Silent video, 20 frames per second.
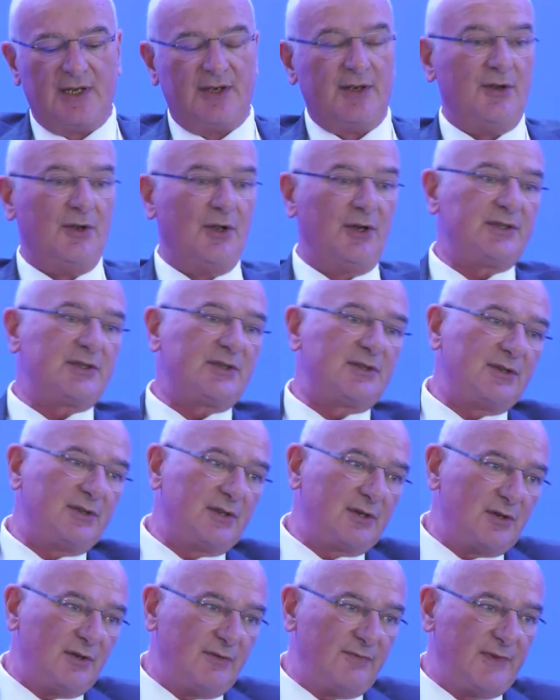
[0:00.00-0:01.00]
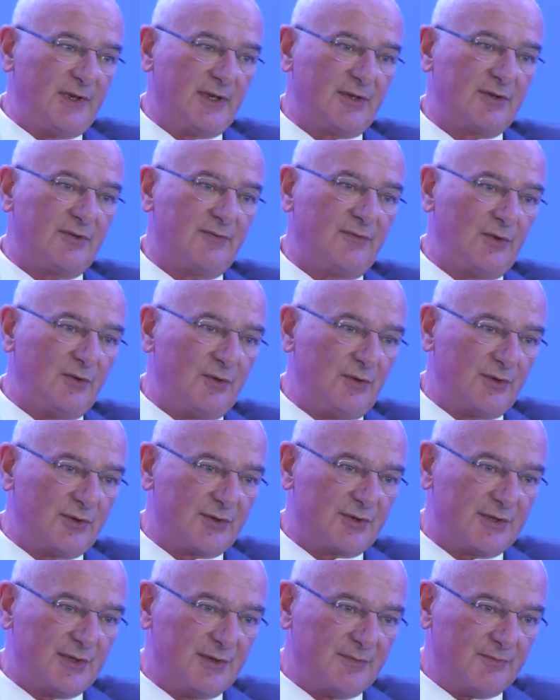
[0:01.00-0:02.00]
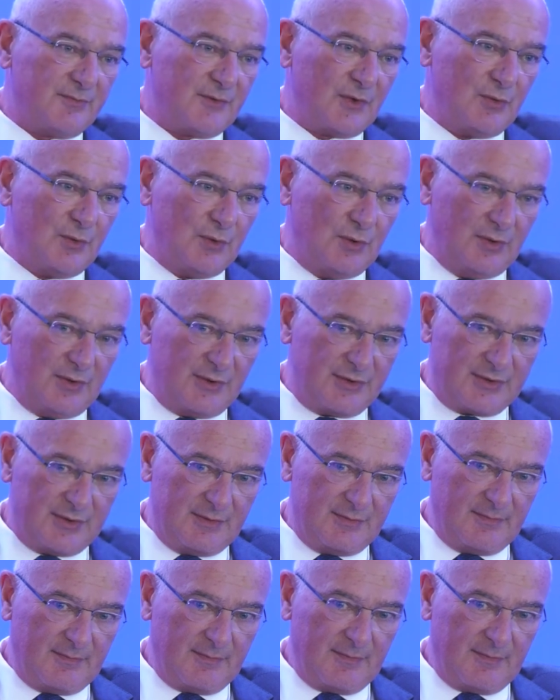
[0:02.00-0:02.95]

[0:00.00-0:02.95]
not to the conflict of laws rules,